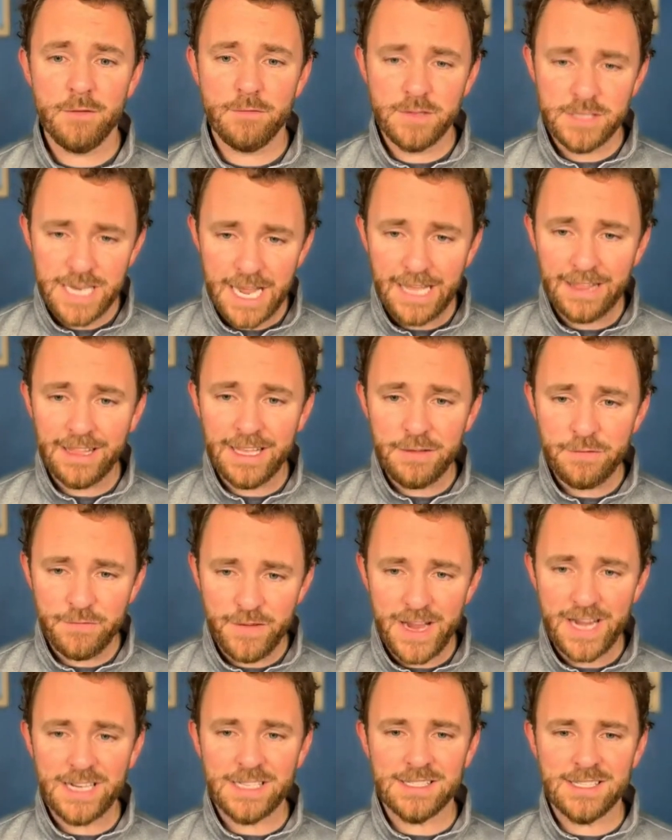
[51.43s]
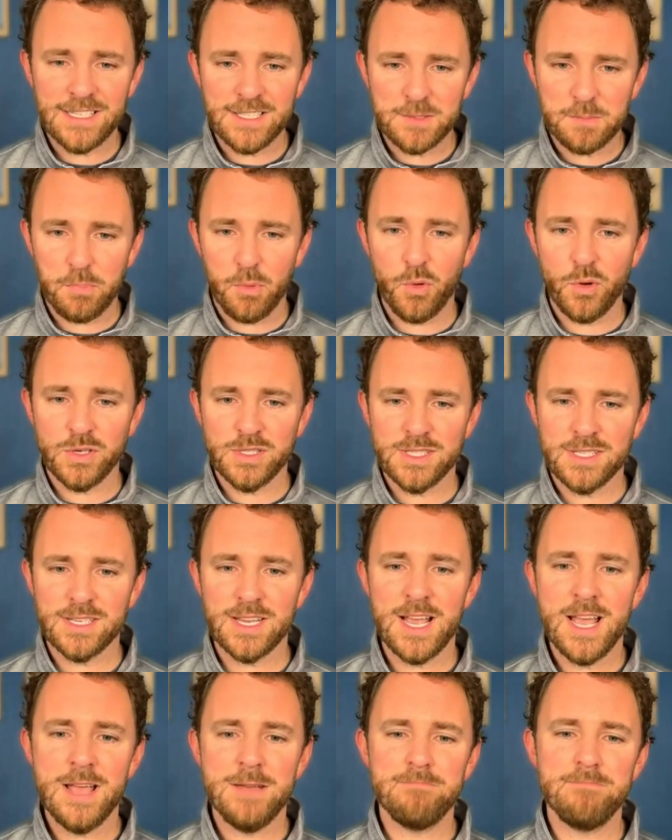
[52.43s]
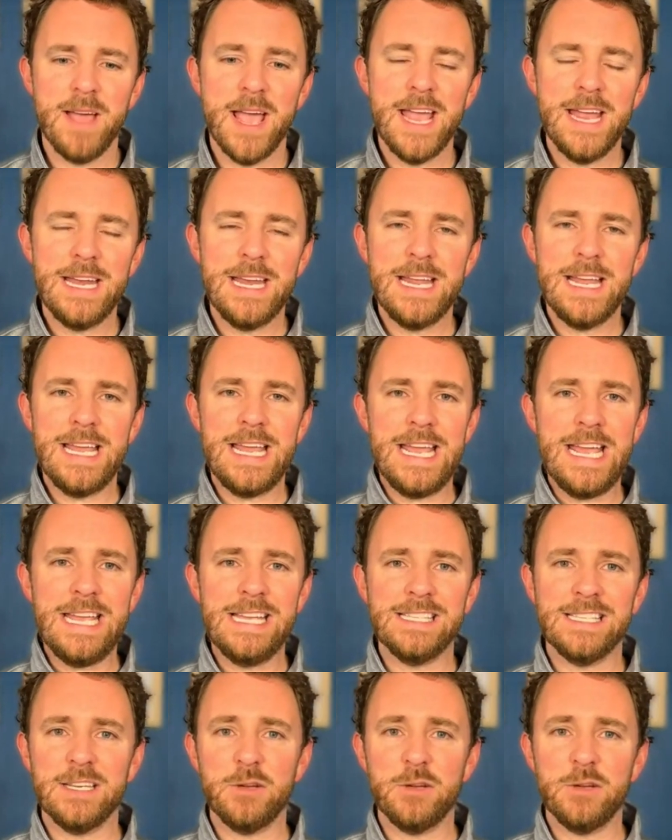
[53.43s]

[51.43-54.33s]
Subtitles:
Daily fantasy sports made easy.